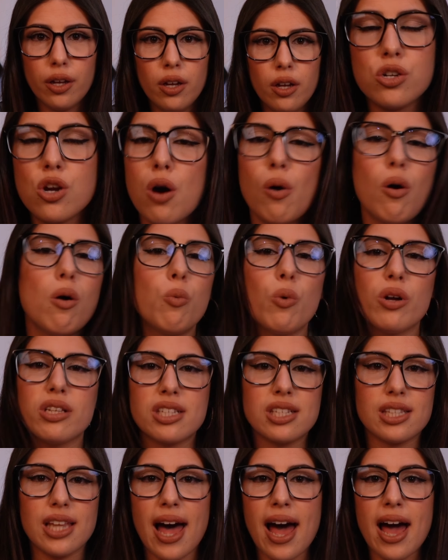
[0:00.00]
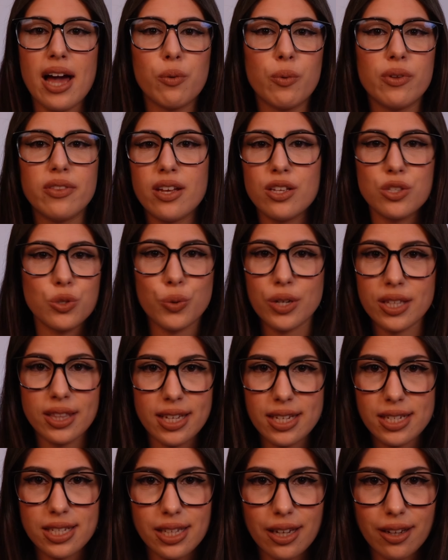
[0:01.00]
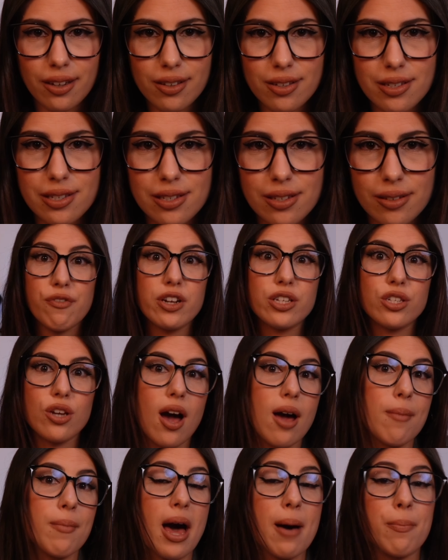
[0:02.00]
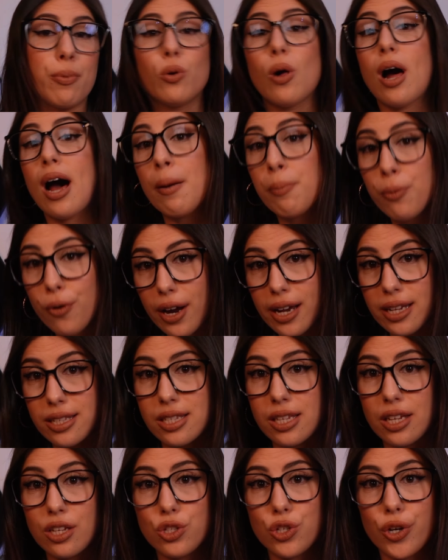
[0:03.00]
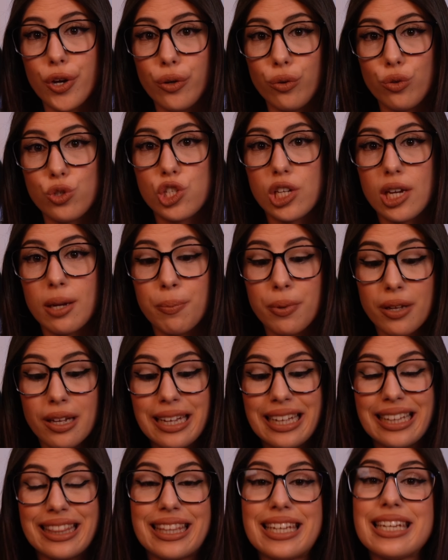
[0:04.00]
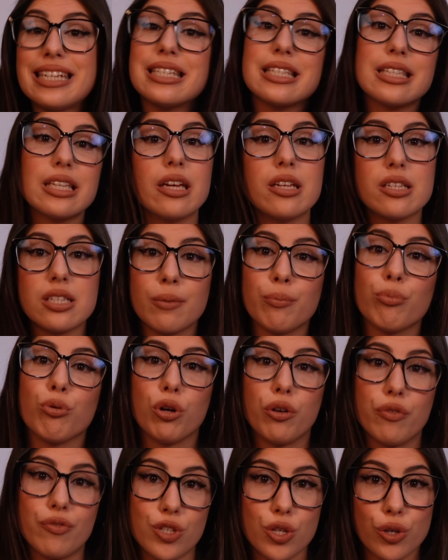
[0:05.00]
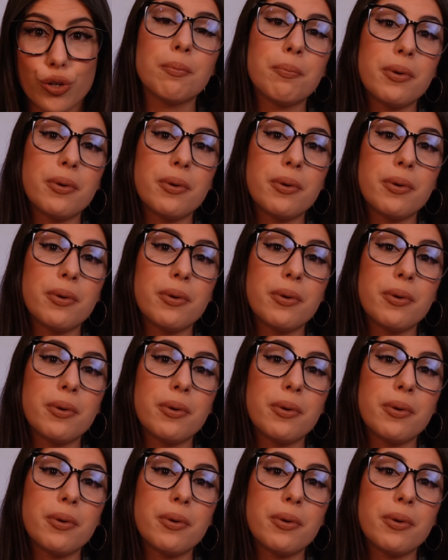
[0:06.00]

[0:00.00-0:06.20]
No one wants lag when they're doing these things. So every time Apple upgrades the internal chip, these things improve too.